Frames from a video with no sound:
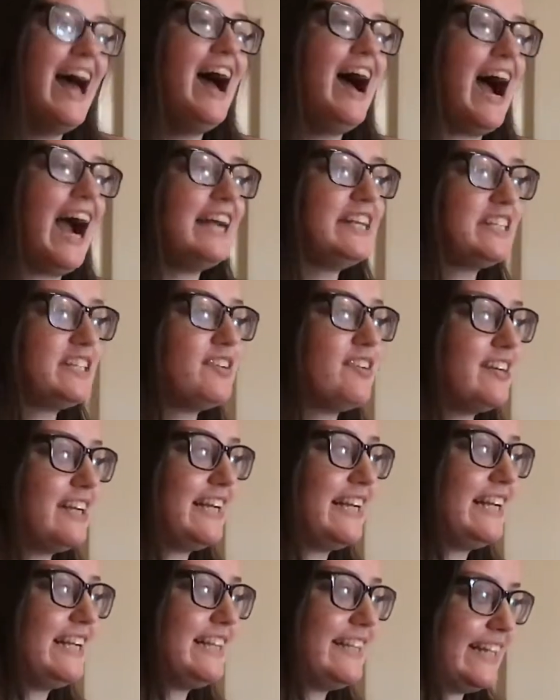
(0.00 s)
I
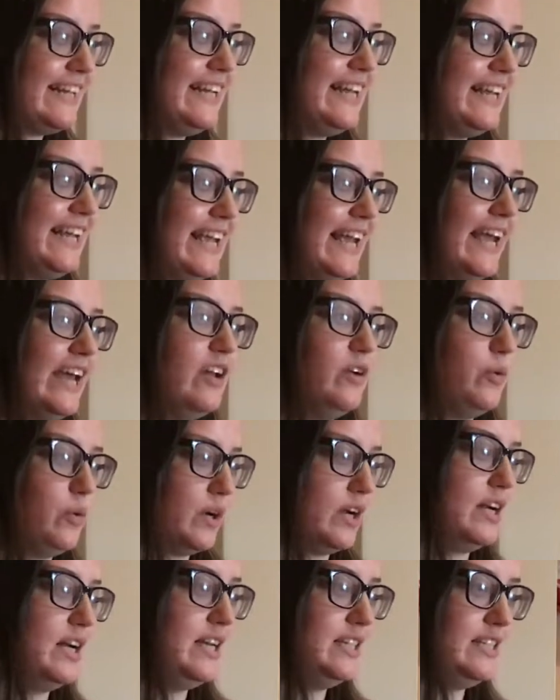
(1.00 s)
started cleaning it and
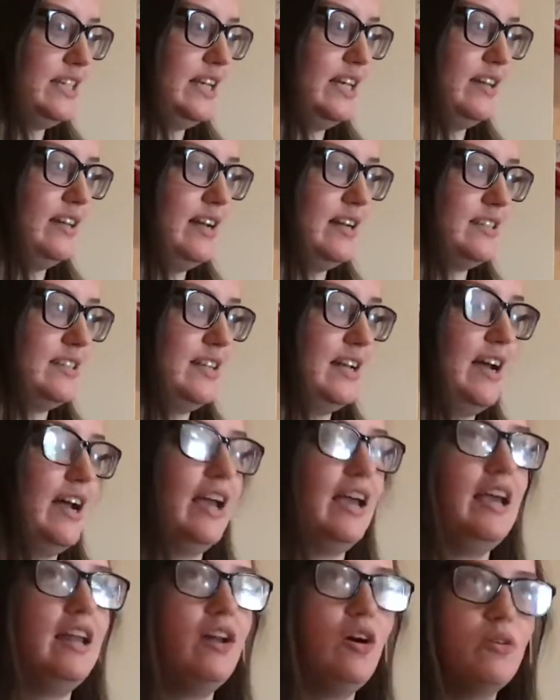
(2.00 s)
organizing it last
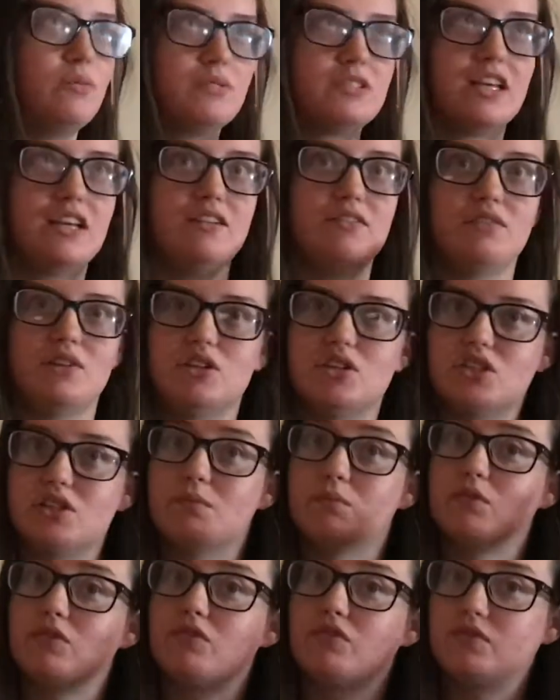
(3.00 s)
night in hopes I'd finish it
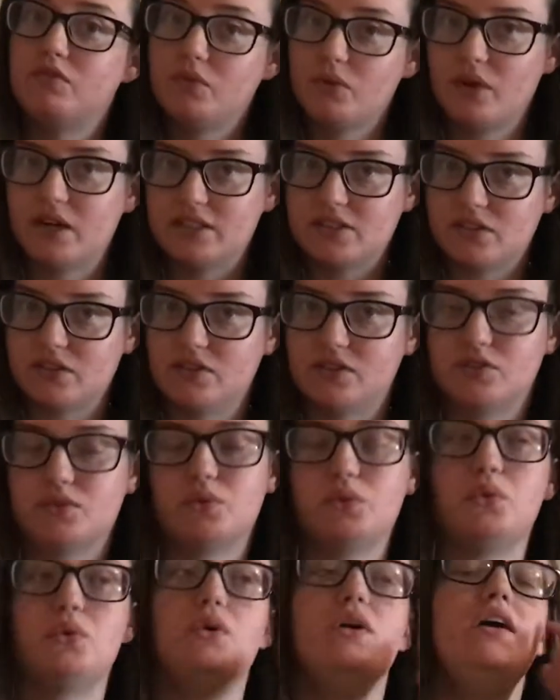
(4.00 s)
before I started
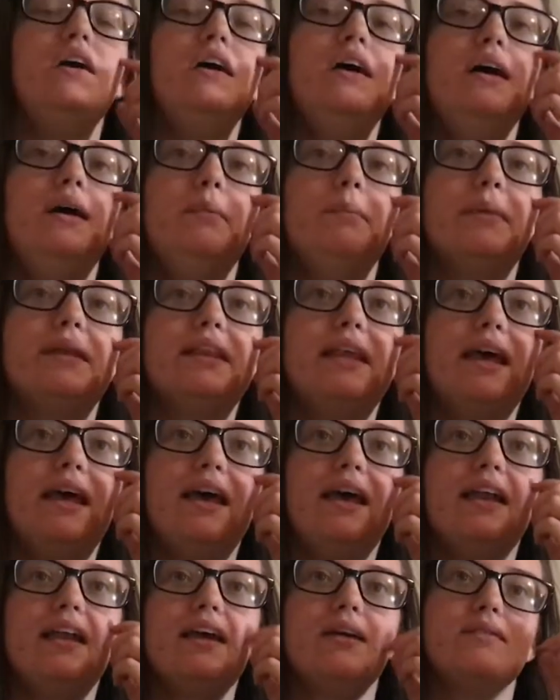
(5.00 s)
school. But
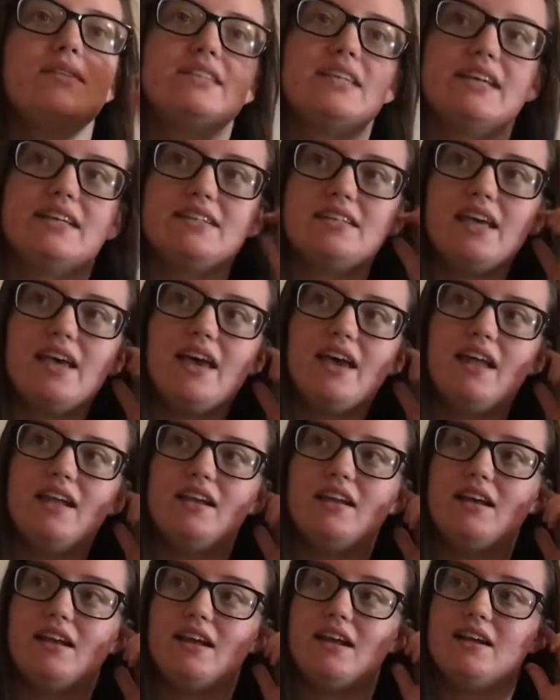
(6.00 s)
then it was like 10
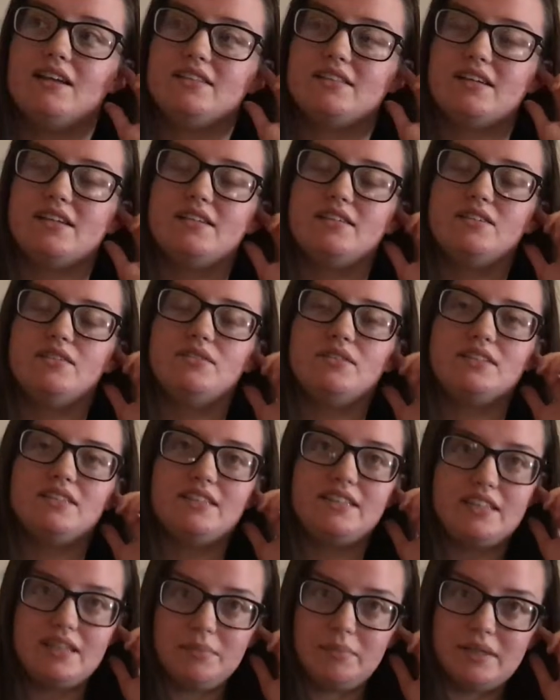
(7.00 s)
and I decided to go to
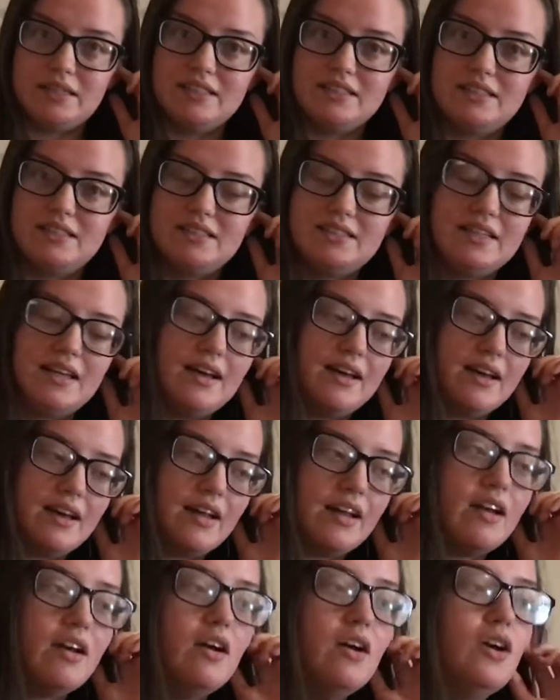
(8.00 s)
sleep
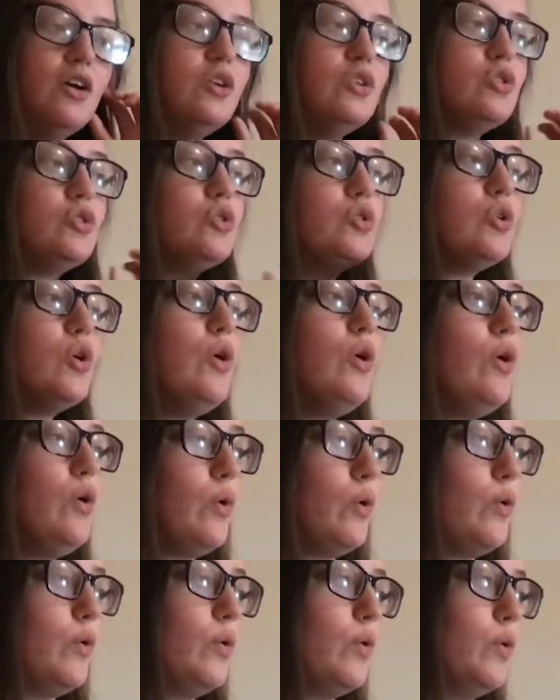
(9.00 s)
instead.
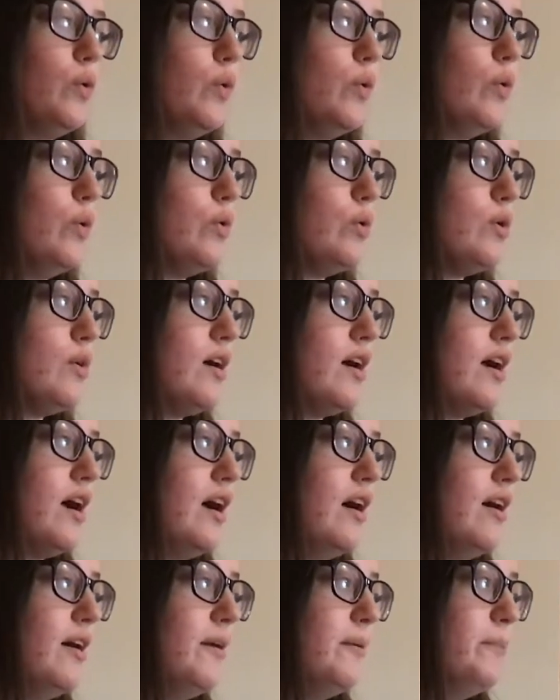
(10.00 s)
So,
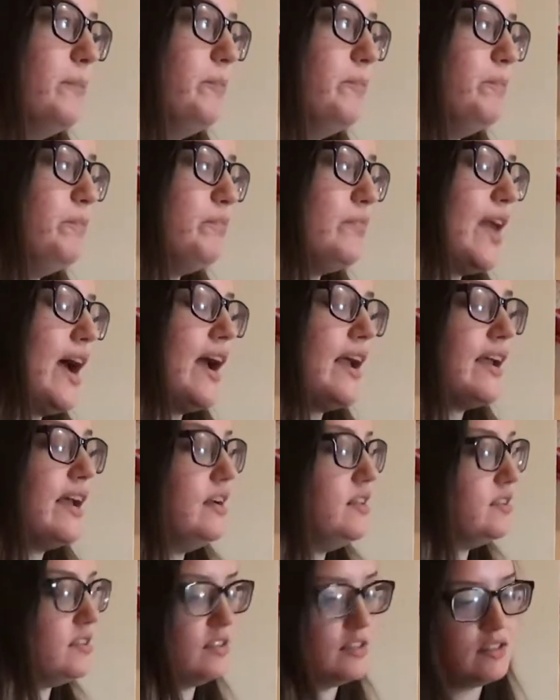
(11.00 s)
I
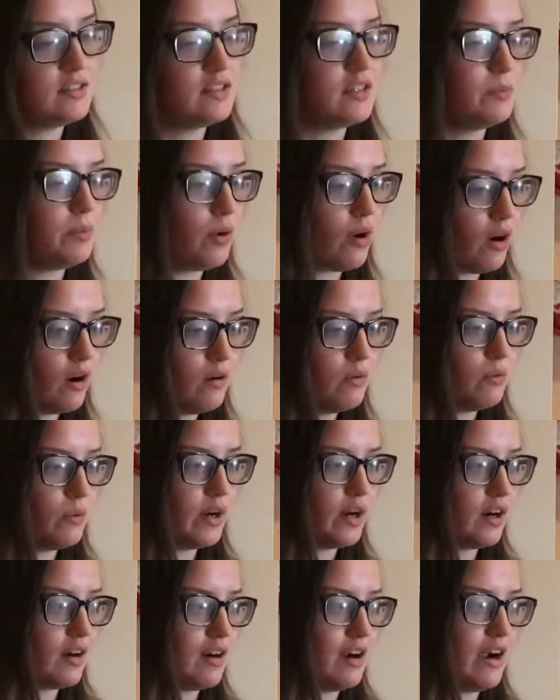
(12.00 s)
guess this is the part
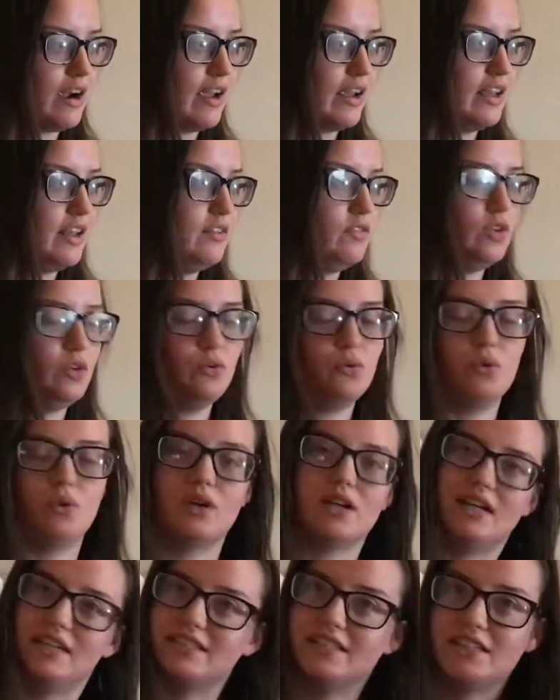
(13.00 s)
where I give you
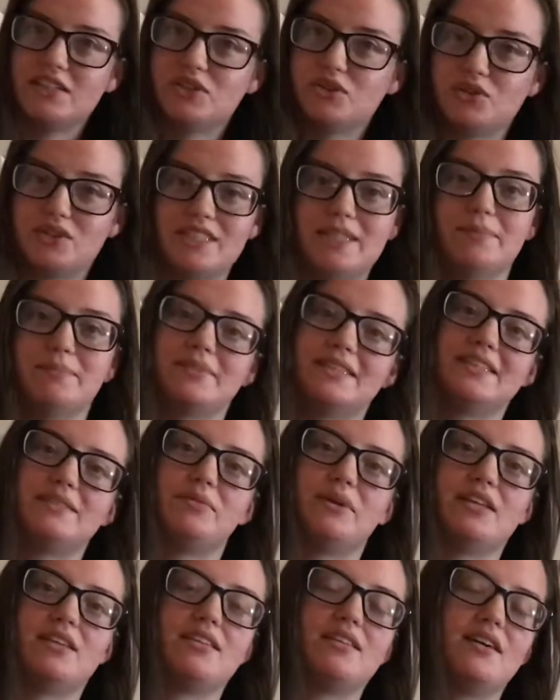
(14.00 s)
organizational tips with